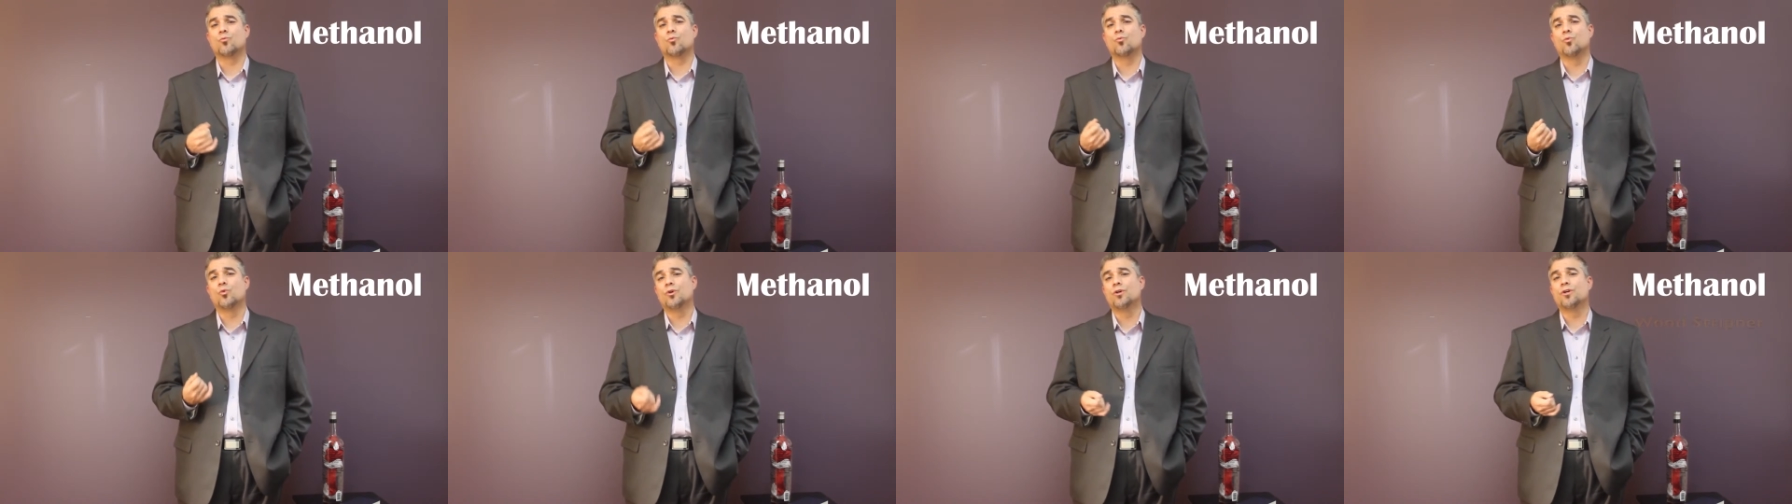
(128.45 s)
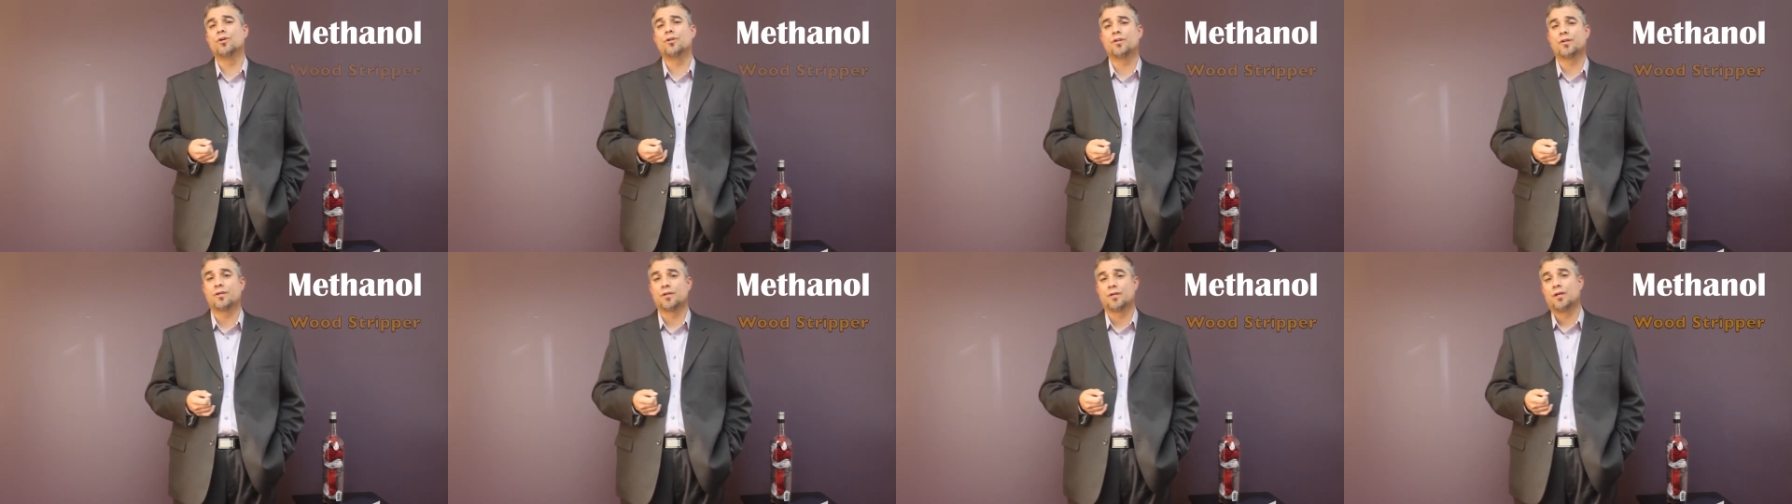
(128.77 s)

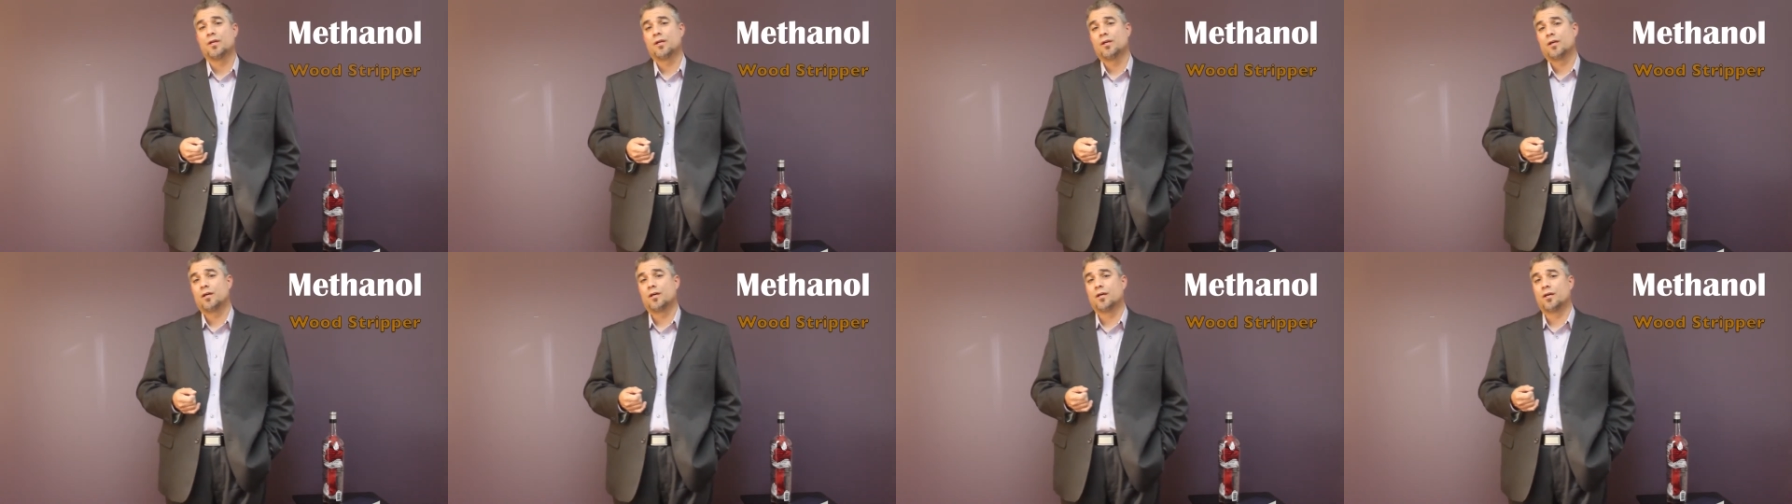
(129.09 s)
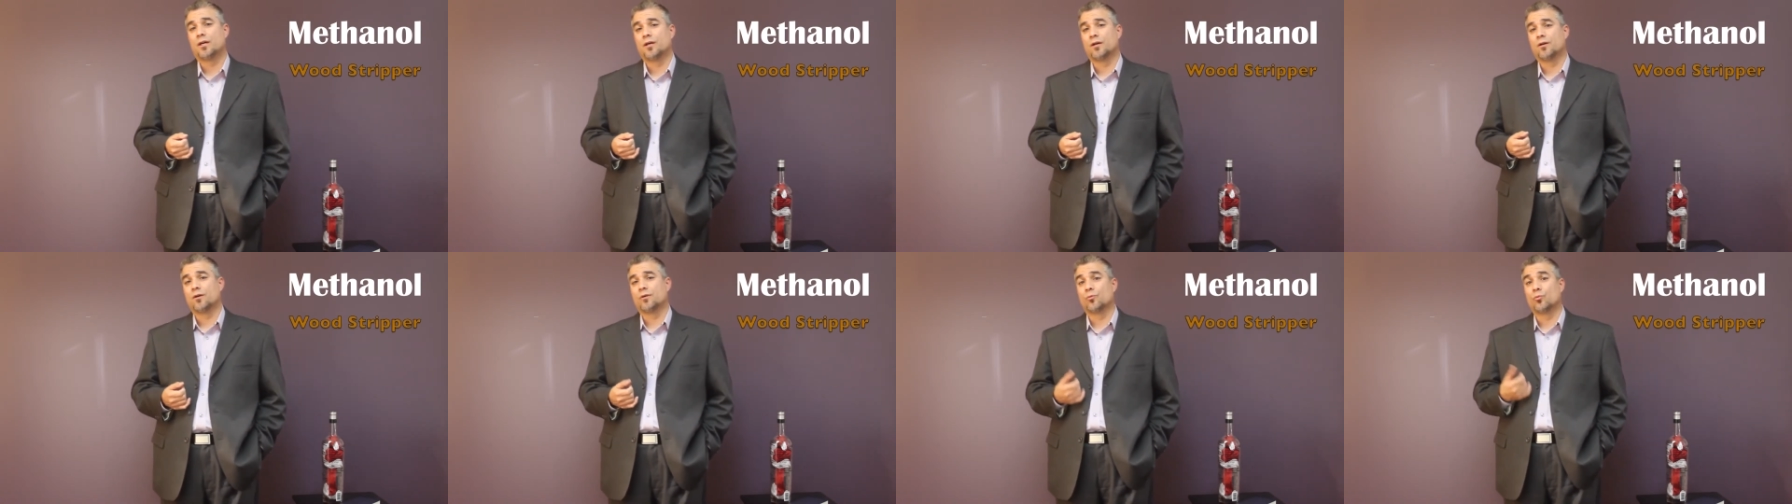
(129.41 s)
wood
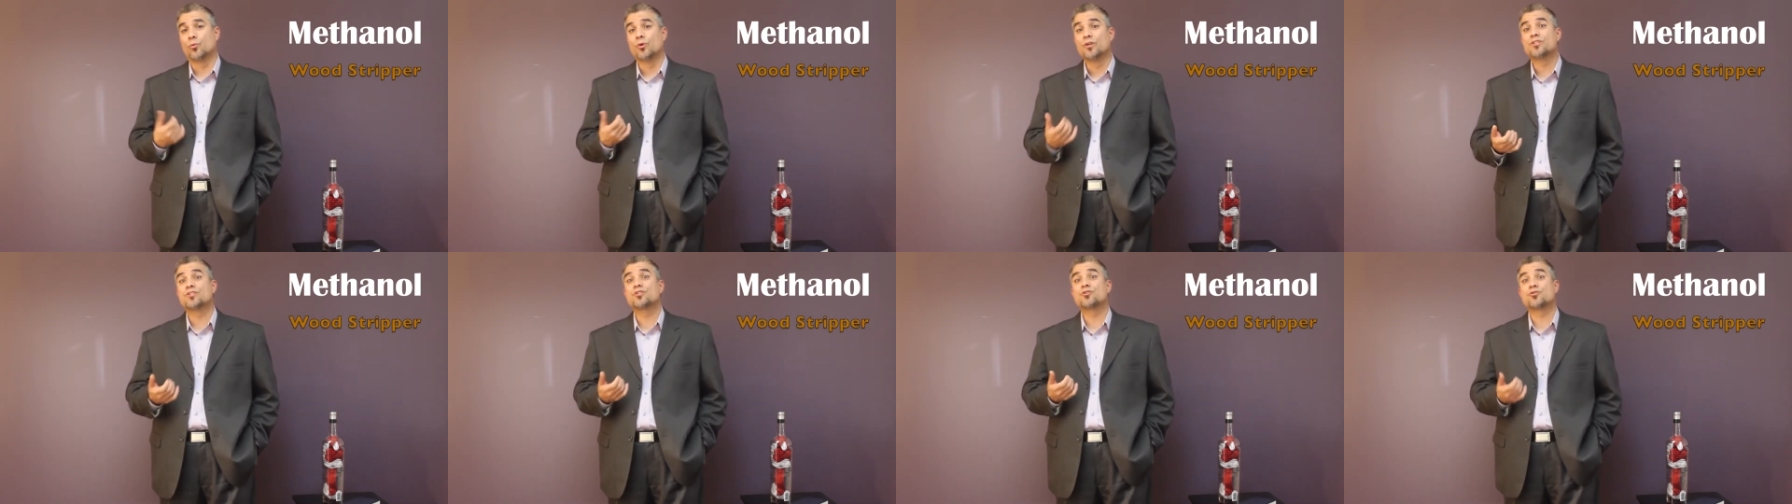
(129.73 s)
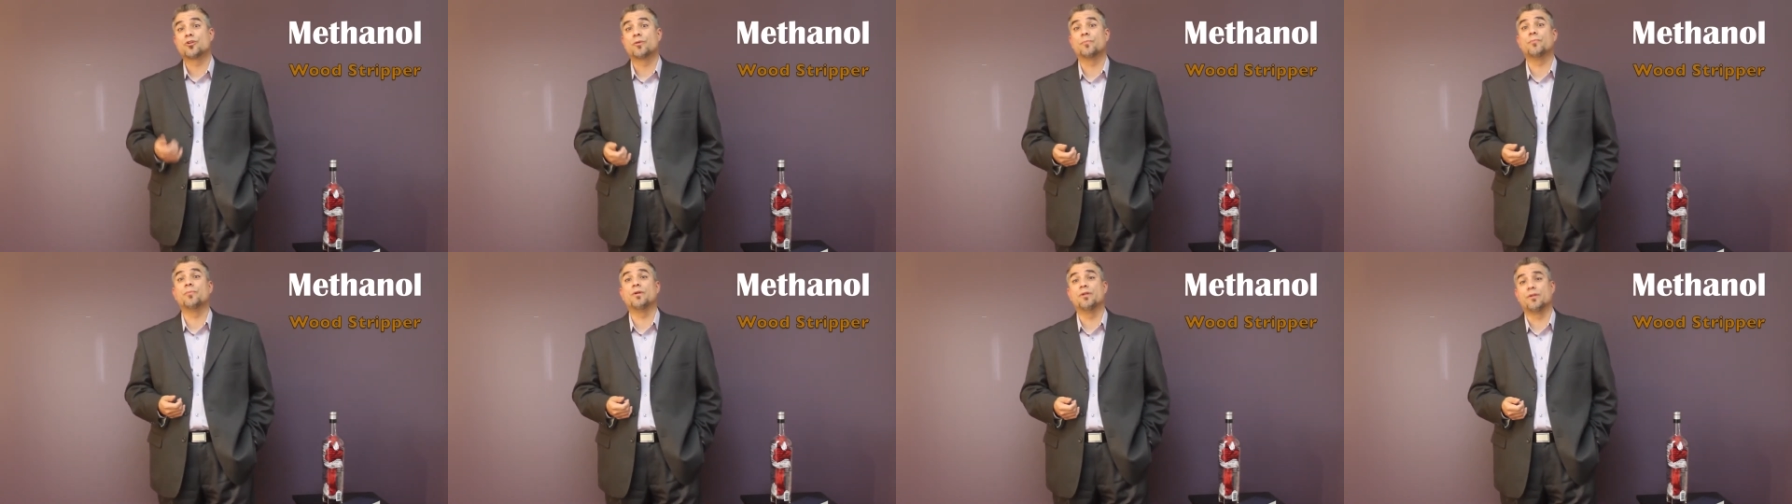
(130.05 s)

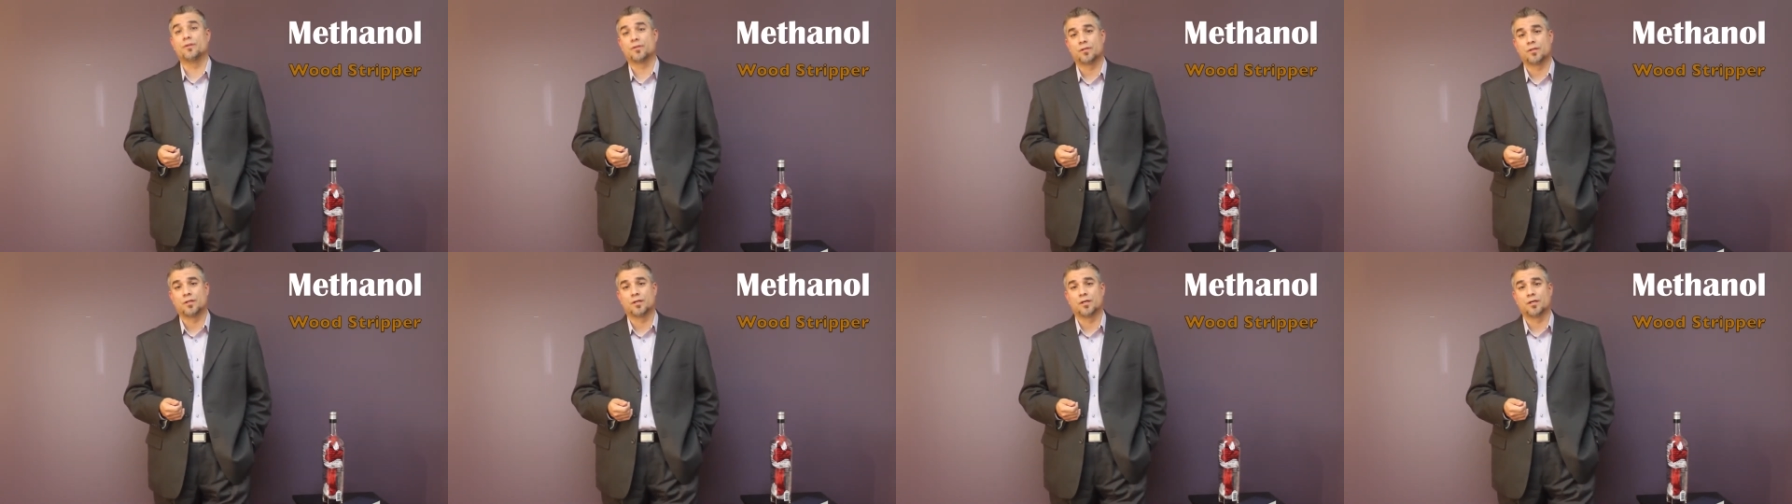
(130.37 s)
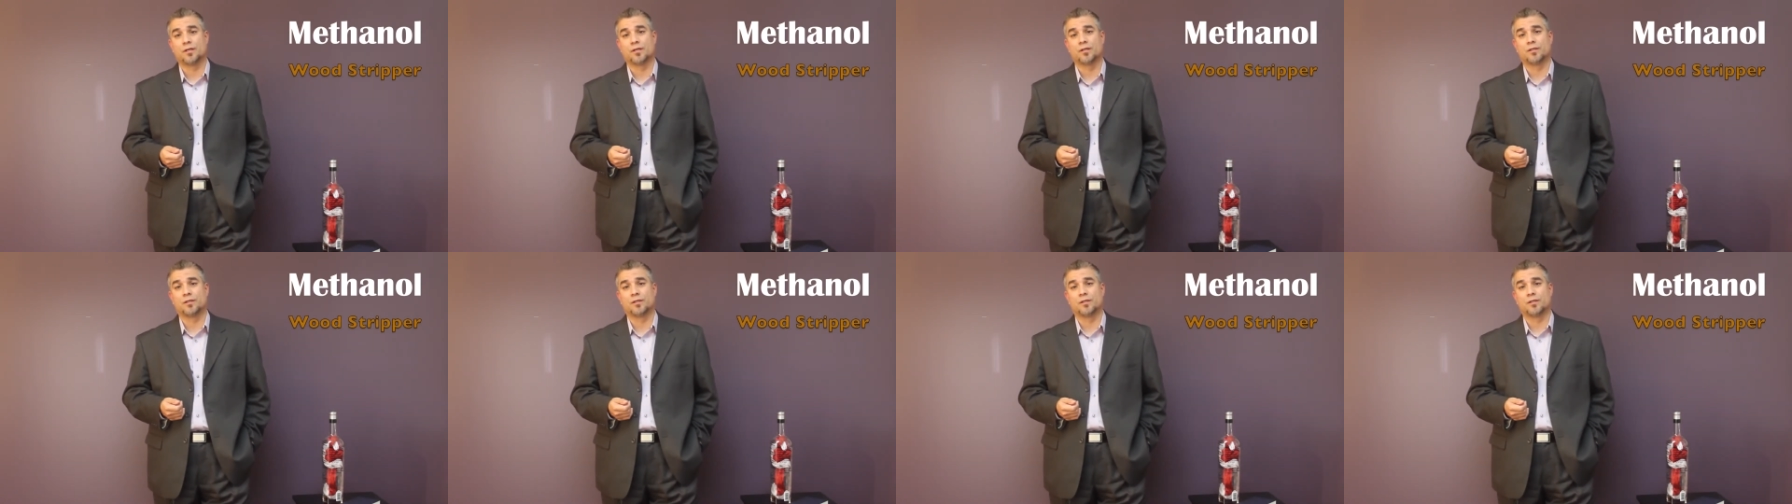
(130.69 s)
stripping.